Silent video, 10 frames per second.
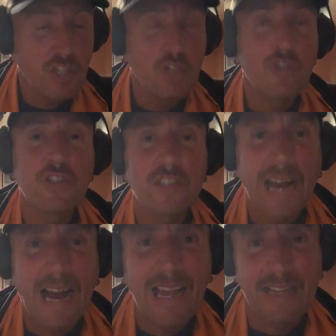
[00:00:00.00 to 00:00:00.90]
You should
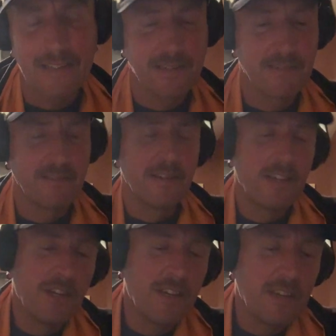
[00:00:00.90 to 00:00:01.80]
diet.
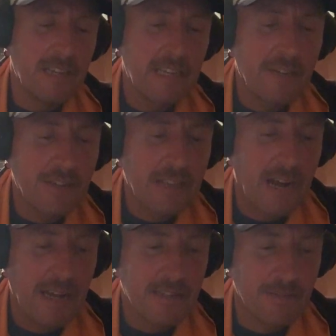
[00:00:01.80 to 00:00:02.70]
You need to give a
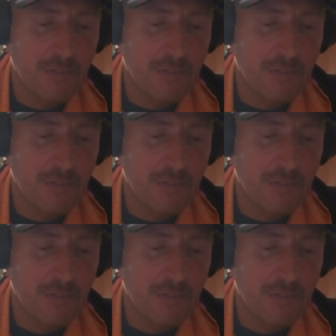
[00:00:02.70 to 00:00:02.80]
diet some